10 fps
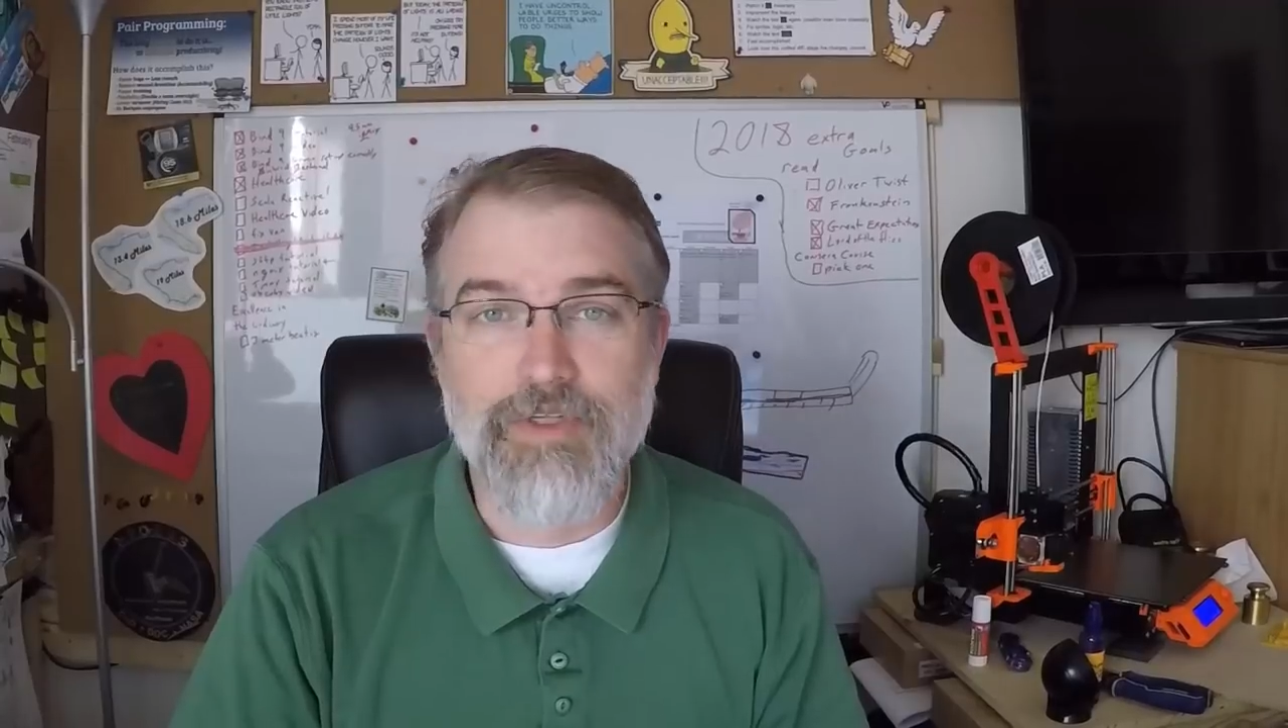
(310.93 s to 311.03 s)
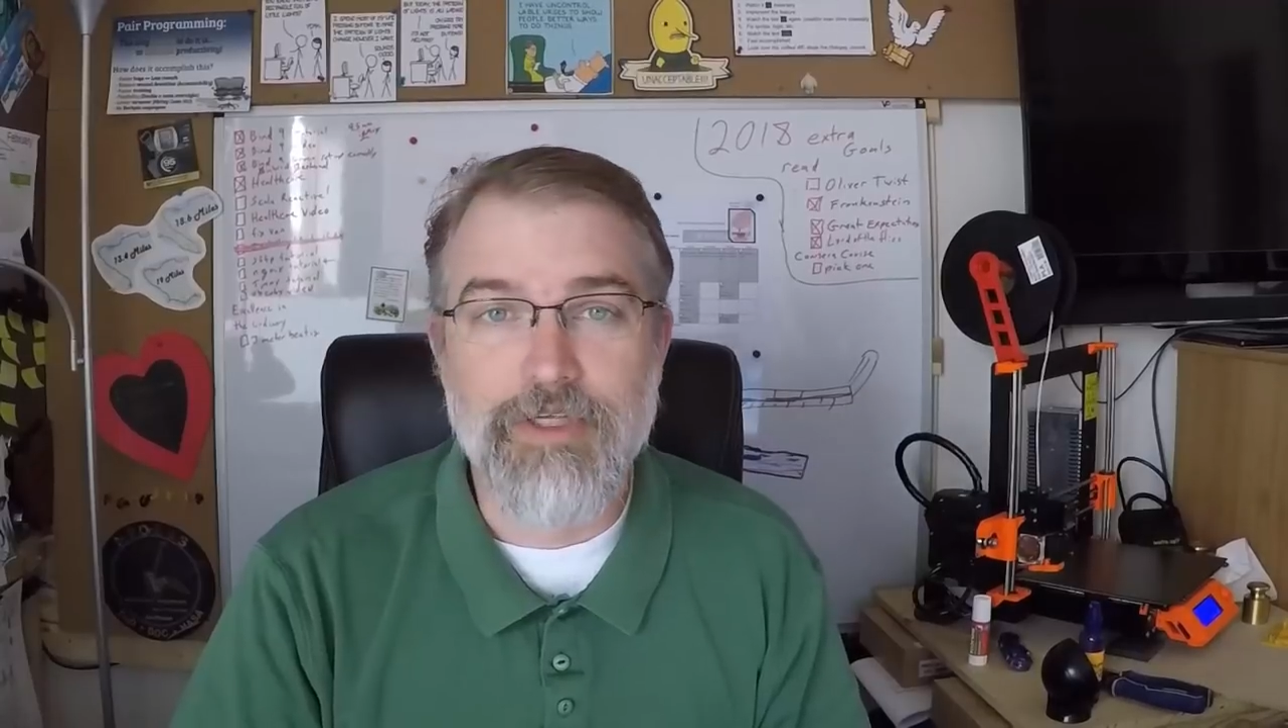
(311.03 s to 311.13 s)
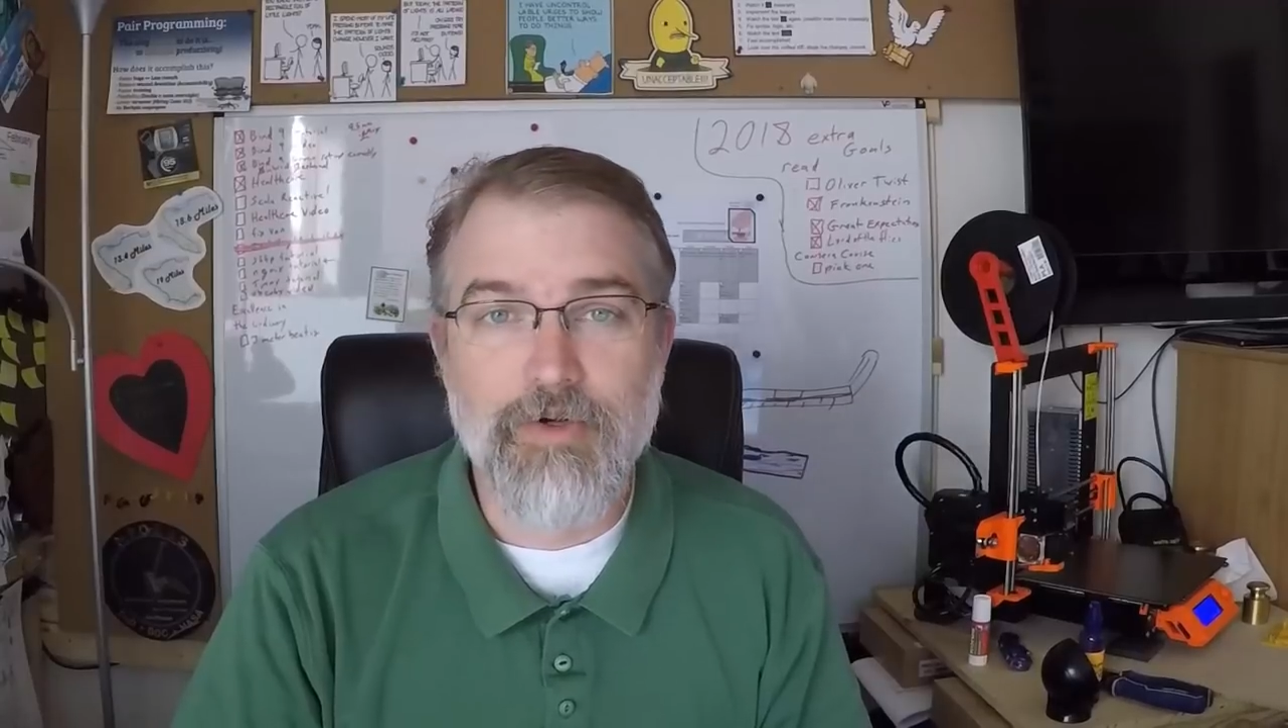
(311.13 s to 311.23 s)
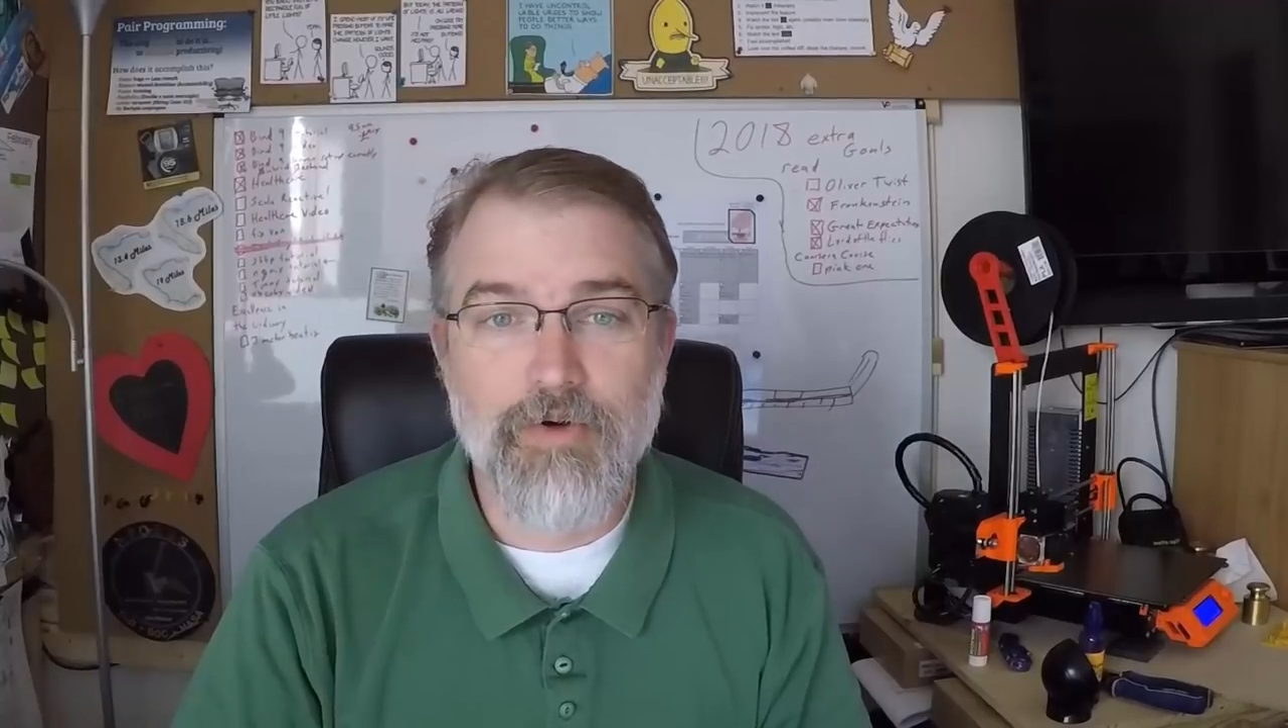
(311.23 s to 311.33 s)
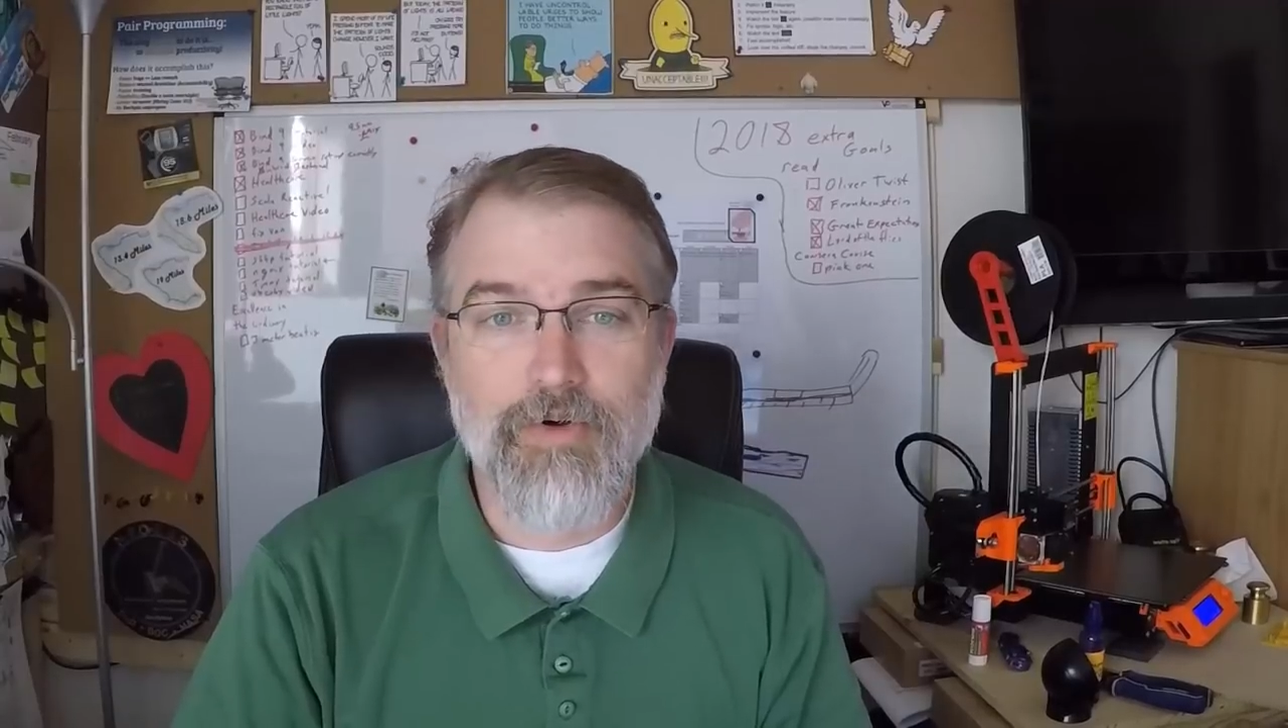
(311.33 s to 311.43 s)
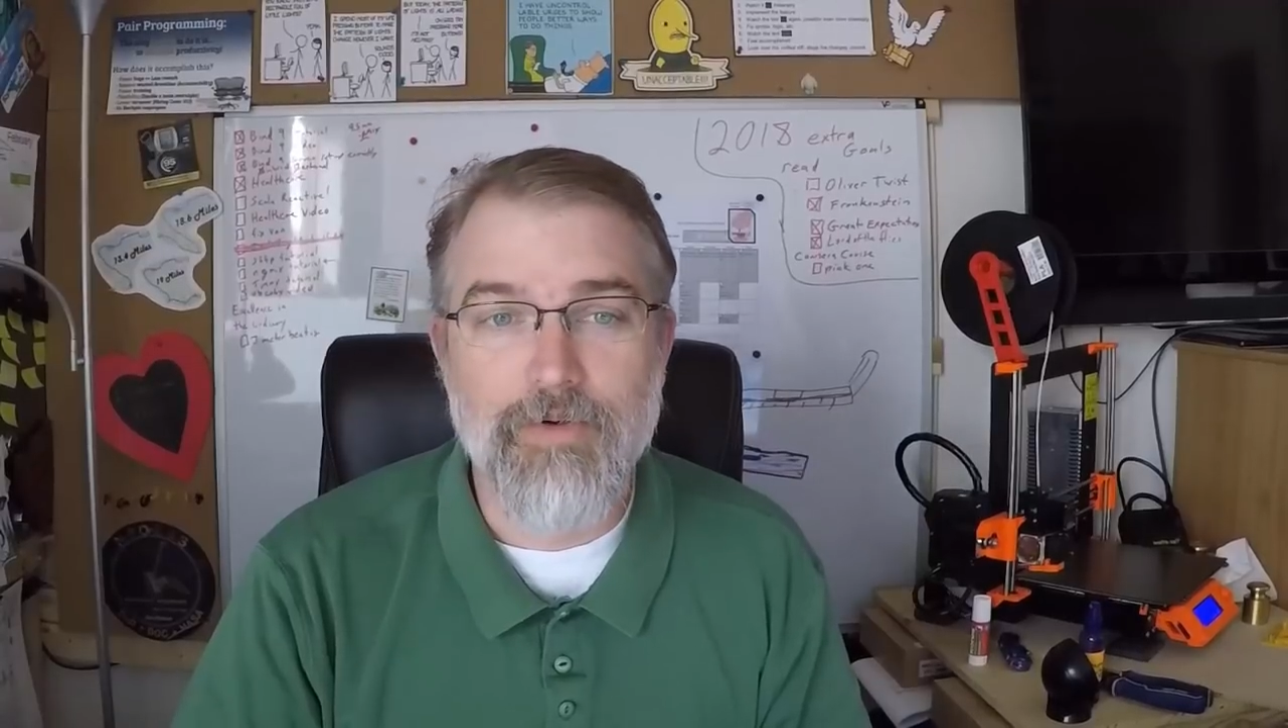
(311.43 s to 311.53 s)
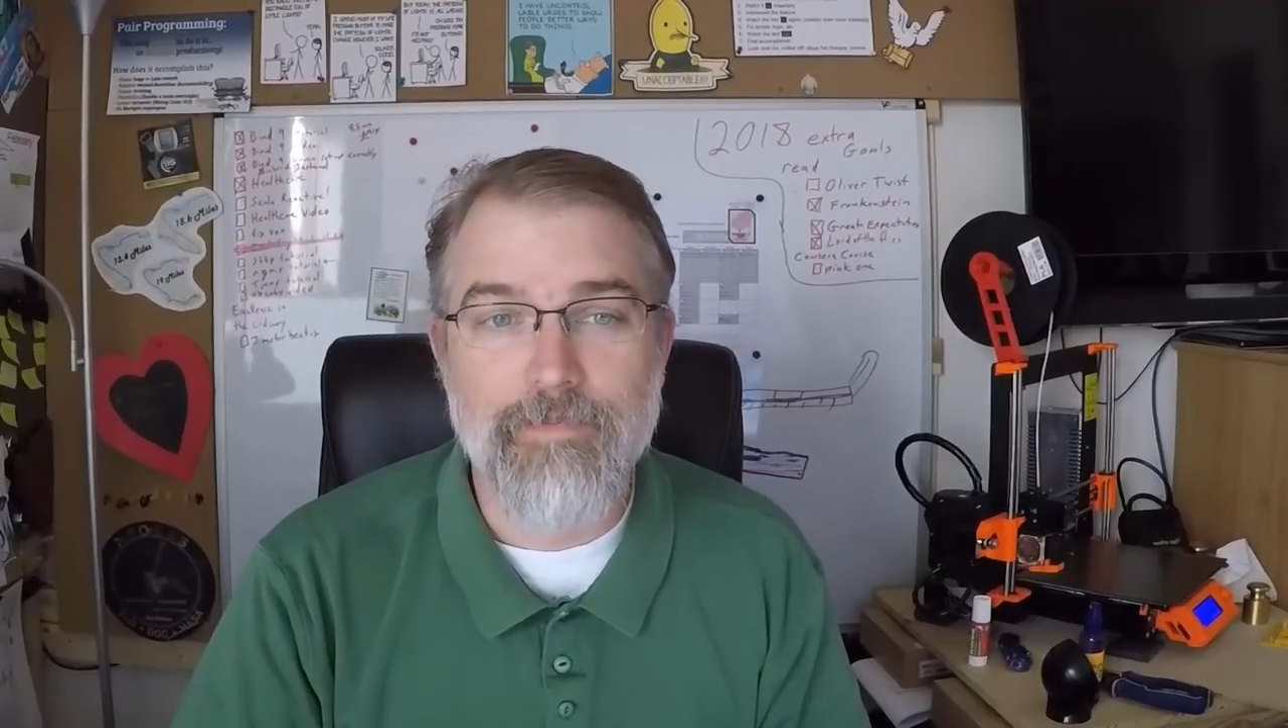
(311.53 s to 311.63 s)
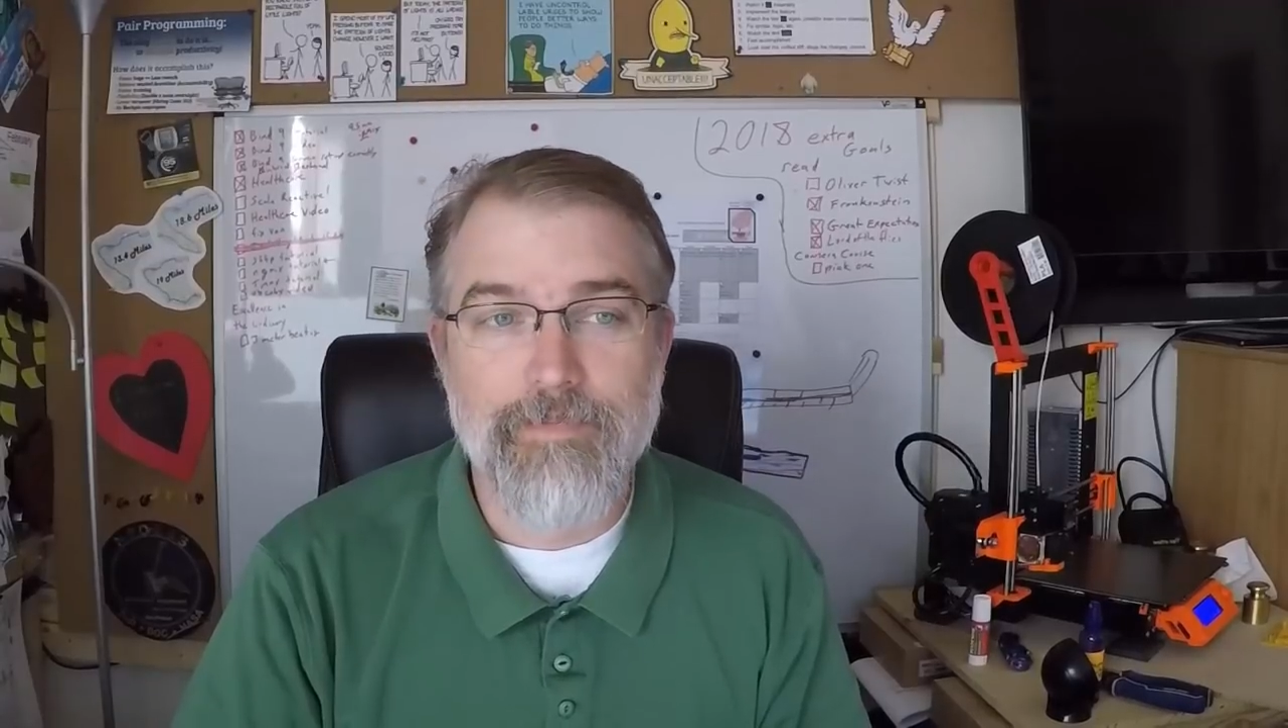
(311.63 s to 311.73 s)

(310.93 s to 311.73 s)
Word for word: cool.